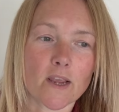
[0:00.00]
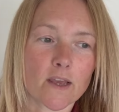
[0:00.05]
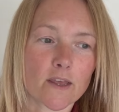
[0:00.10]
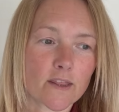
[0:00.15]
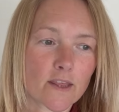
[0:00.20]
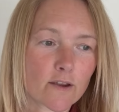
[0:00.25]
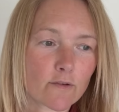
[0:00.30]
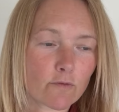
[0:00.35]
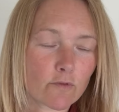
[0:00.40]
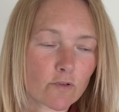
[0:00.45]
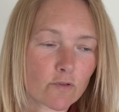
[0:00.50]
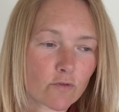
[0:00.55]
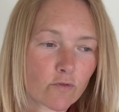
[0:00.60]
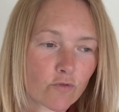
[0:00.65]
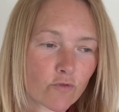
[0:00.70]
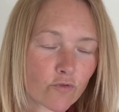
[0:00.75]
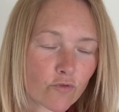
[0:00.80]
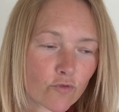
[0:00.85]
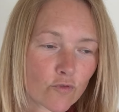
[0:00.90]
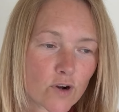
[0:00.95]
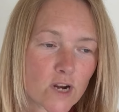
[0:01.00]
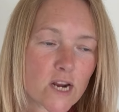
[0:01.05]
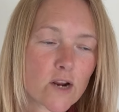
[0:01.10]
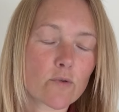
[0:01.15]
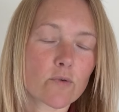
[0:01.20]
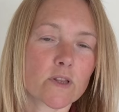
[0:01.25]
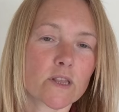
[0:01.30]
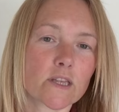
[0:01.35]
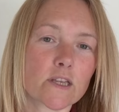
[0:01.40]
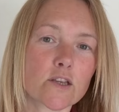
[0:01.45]
They will
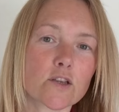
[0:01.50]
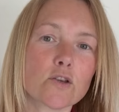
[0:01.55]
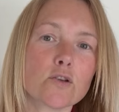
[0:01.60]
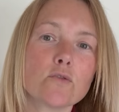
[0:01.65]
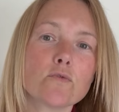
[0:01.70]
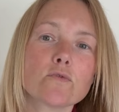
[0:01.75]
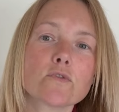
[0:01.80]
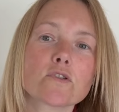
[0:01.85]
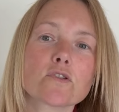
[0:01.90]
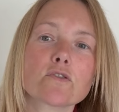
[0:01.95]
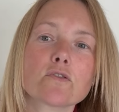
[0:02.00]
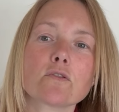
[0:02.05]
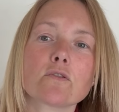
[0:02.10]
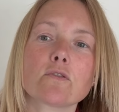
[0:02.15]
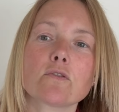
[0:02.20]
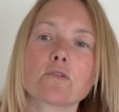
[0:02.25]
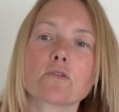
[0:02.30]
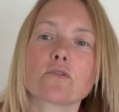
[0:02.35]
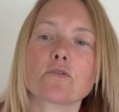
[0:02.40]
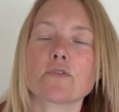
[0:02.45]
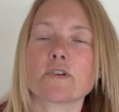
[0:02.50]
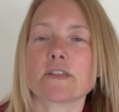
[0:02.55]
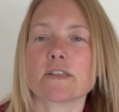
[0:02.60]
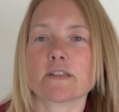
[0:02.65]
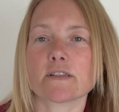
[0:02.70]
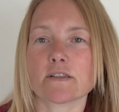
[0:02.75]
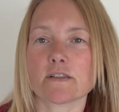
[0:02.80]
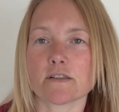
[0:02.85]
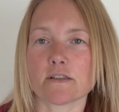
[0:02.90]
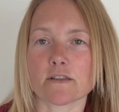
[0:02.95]
frequently use subtle
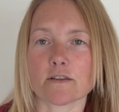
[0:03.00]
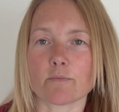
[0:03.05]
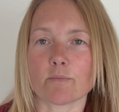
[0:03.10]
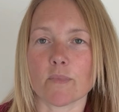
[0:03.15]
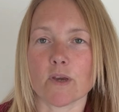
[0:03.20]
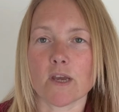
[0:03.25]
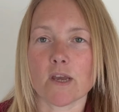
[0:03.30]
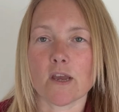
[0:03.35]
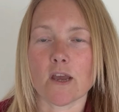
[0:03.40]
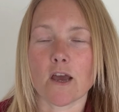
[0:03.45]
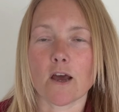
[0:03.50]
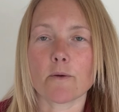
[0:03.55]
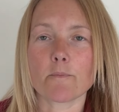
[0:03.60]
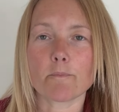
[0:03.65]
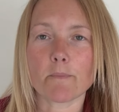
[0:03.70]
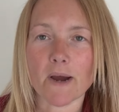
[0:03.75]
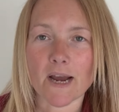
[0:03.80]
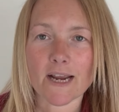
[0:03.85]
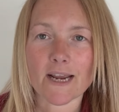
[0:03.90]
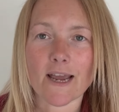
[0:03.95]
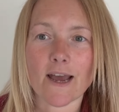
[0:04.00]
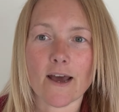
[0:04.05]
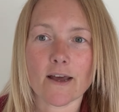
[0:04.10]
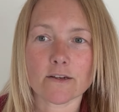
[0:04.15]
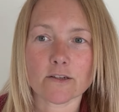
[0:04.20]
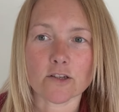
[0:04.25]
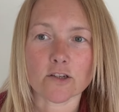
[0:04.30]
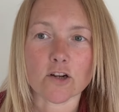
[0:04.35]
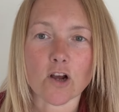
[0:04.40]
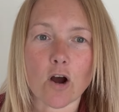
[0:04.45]
criticism and
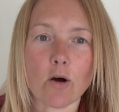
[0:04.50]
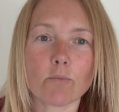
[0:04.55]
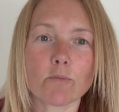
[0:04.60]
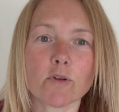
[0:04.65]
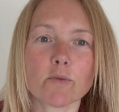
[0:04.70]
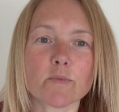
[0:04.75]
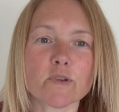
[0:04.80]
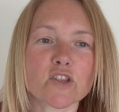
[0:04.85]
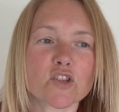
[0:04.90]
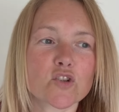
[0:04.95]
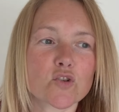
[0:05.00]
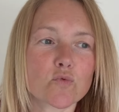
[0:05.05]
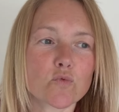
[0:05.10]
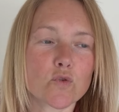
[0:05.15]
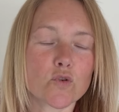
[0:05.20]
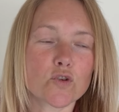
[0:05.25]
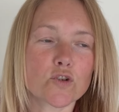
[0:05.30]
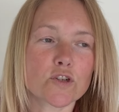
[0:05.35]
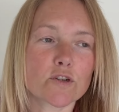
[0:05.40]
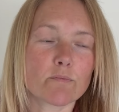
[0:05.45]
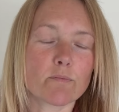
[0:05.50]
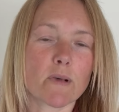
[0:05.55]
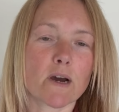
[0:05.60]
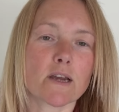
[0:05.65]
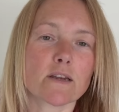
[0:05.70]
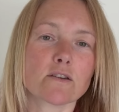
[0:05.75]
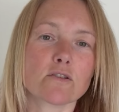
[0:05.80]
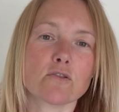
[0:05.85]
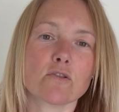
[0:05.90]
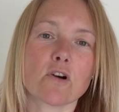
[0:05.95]
backhanded compliments to
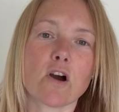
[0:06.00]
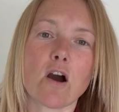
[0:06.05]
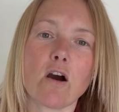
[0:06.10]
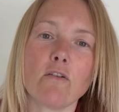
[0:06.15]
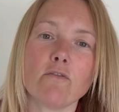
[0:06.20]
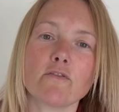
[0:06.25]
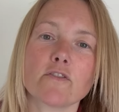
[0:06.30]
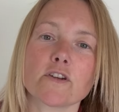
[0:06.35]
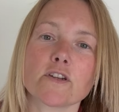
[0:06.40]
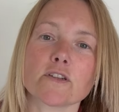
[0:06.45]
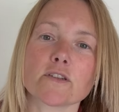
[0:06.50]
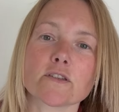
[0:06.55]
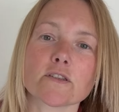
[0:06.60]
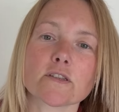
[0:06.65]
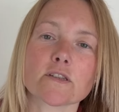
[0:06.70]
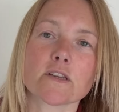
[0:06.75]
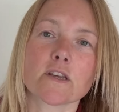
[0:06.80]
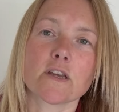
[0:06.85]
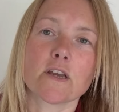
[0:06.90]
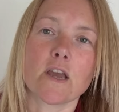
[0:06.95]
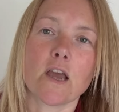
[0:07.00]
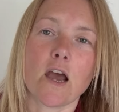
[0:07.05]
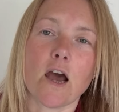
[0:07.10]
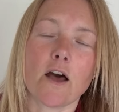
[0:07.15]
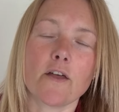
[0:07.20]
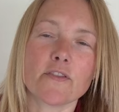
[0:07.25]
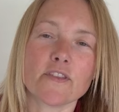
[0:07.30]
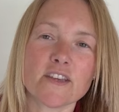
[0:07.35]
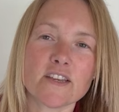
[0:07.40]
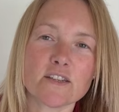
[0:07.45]
undermine your confidence.
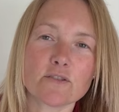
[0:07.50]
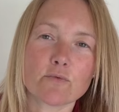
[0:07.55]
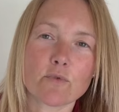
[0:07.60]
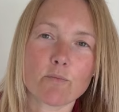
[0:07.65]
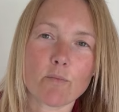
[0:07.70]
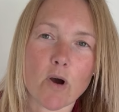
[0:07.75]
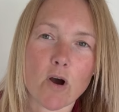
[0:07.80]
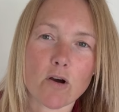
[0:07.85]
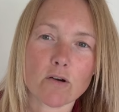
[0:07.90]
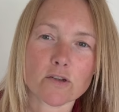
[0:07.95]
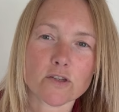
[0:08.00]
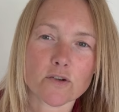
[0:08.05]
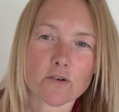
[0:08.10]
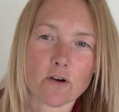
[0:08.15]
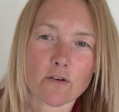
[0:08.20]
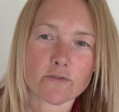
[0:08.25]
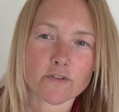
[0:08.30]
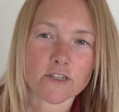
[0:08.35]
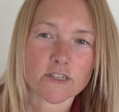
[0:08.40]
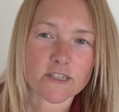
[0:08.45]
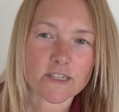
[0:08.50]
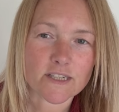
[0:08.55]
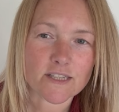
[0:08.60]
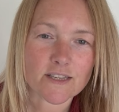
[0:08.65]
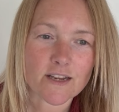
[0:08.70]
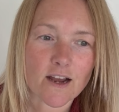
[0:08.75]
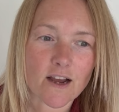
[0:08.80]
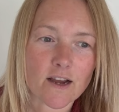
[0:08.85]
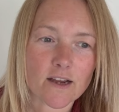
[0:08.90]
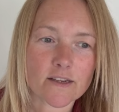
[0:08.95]
And these remarks are often
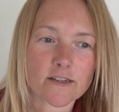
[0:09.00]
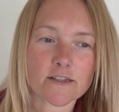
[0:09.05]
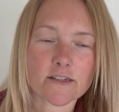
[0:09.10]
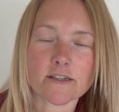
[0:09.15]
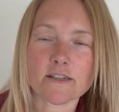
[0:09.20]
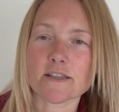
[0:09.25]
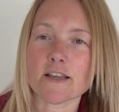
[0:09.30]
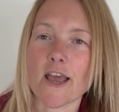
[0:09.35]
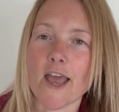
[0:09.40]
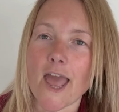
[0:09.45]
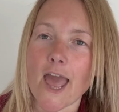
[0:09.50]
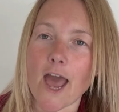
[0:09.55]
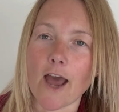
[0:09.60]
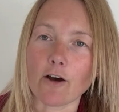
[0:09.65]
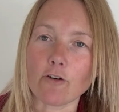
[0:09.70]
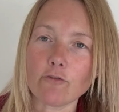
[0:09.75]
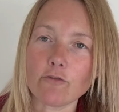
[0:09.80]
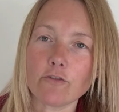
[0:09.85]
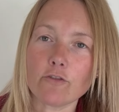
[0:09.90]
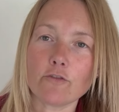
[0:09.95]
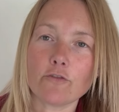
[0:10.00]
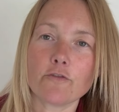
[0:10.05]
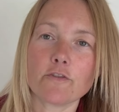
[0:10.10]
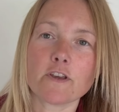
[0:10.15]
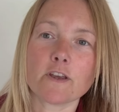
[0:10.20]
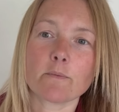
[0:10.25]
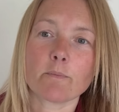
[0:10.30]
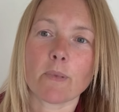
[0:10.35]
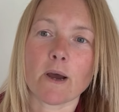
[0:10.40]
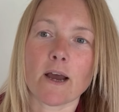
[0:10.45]
disguised as helpful
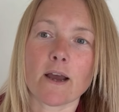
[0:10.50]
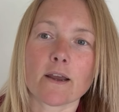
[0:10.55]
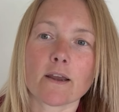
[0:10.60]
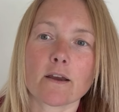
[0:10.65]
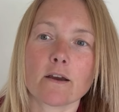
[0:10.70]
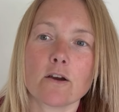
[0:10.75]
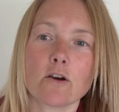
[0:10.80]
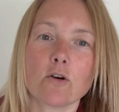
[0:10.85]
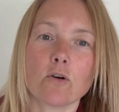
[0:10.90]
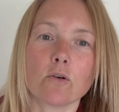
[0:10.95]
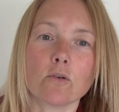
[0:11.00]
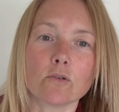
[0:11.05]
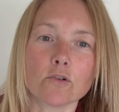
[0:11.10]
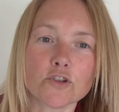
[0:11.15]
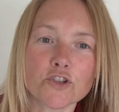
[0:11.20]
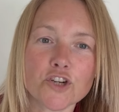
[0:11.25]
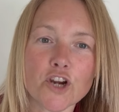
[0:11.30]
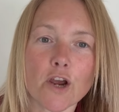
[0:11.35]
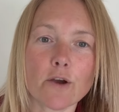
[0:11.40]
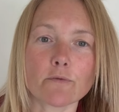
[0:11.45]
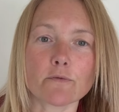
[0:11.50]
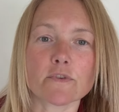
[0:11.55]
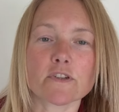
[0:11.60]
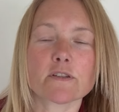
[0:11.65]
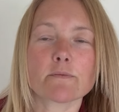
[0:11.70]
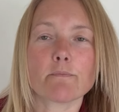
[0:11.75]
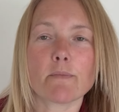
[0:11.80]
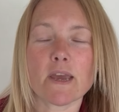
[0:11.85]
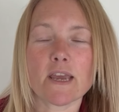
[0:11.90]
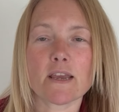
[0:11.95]
feedback or
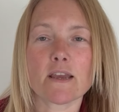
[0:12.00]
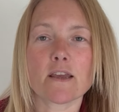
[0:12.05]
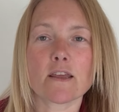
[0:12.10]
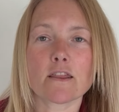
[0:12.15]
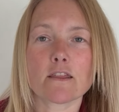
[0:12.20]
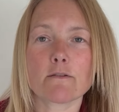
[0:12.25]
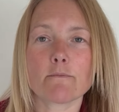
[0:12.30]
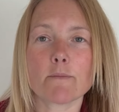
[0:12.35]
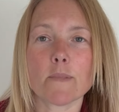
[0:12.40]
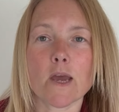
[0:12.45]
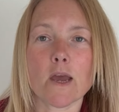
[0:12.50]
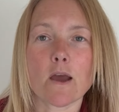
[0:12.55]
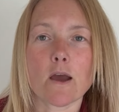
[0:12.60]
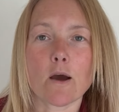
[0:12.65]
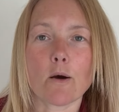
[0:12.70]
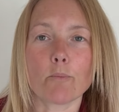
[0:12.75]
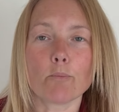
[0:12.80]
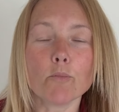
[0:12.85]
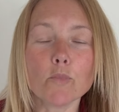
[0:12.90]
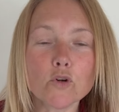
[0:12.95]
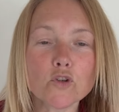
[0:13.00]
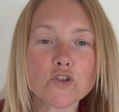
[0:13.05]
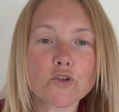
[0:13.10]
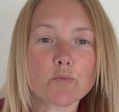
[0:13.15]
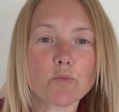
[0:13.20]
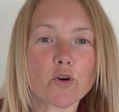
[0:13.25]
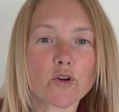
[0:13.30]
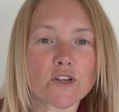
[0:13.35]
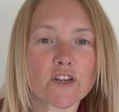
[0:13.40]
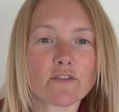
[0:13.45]
jokes, making them much
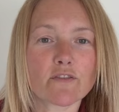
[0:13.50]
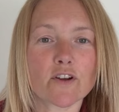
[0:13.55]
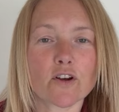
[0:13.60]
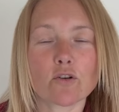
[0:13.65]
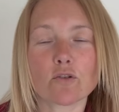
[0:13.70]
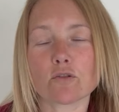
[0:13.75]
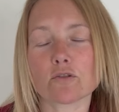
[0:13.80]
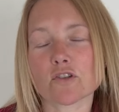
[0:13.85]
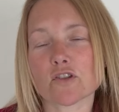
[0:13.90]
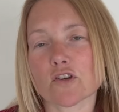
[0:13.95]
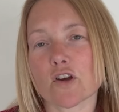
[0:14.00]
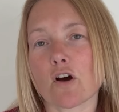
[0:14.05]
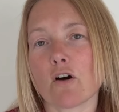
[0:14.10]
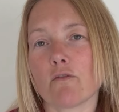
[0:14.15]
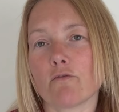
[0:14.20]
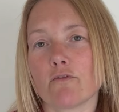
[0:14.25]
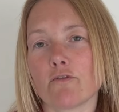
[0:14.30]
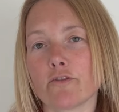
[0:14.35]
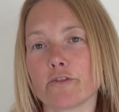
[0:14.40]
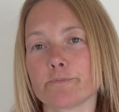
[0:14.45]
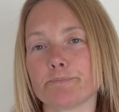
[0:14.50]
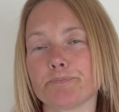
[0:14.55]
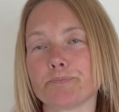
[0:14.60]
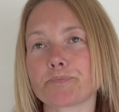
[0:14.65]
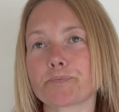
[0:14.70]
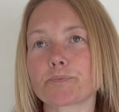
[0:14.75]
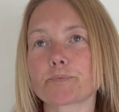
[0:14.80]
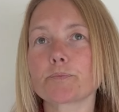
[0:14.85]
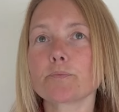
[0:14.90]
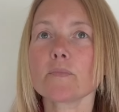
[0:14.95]
more difficult to
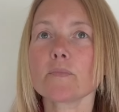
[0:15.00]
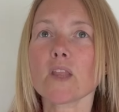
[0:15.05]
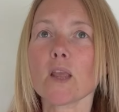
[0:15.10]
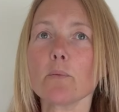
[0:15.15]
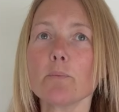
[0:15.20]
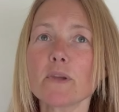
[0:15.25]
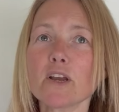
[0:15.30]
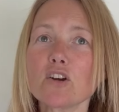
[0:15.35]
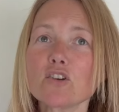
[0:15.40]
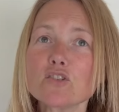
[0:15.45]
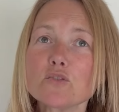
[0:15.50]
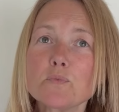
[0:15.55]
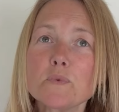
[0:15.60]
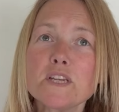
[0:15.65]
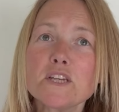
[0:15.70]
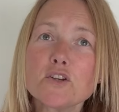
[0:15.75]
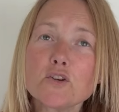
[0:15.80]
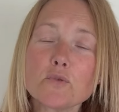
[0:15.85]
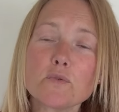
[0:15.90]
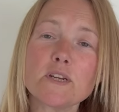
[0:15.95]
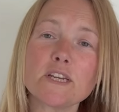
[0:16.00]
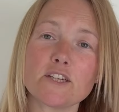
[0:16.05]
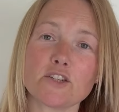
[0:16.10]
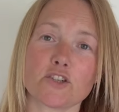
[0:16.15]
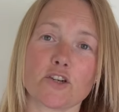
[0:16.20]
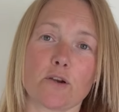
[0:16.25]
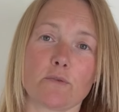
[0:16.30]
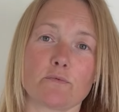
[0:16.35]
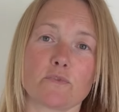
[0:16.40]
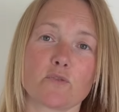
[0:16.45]
confront. Because we do need
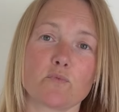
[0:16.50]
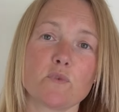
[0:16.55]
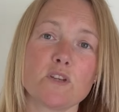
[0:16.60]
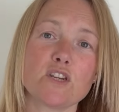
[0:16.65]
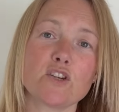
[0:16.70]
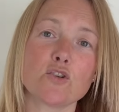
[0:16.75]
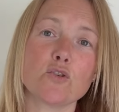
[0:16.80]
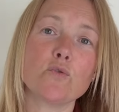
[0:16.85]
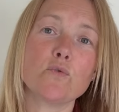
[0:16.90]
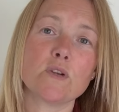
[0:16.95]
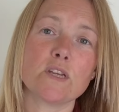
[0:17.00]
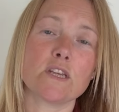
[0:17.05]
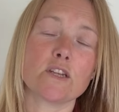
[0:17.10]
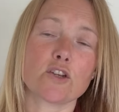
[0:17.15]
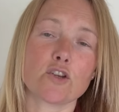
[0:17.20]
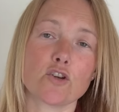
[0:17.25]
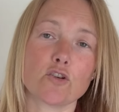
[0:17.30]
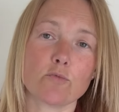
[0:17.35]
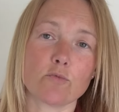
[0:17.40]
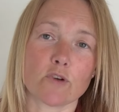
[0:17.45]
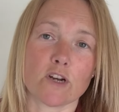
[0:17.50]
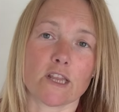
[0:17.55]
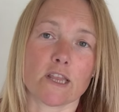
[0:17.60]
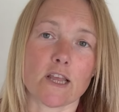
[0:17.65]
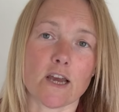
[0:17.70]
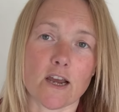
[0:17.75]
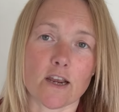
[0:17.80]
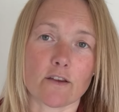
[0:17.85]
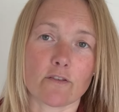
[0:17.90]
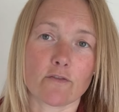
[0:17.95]
jokes, we do need humour in
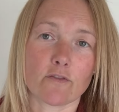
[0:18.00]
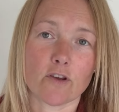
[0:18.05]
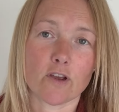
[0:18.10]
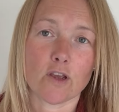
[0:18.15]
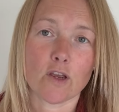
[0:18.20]
life.